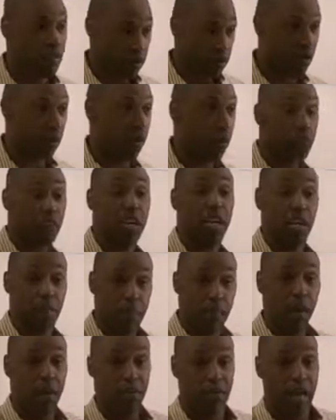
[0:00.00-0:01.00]
So think
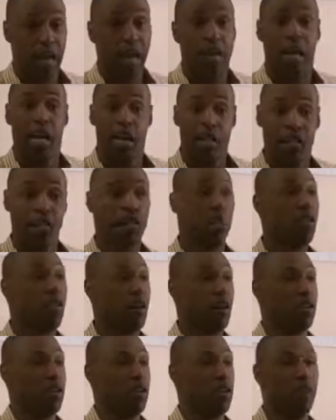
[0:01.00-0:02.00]
about that as another
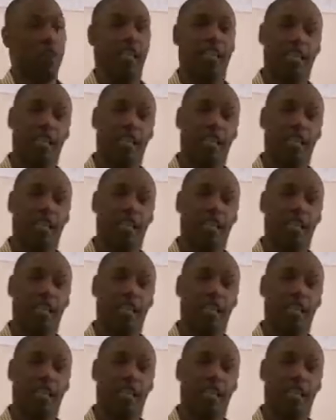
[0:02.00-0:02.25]
alternative.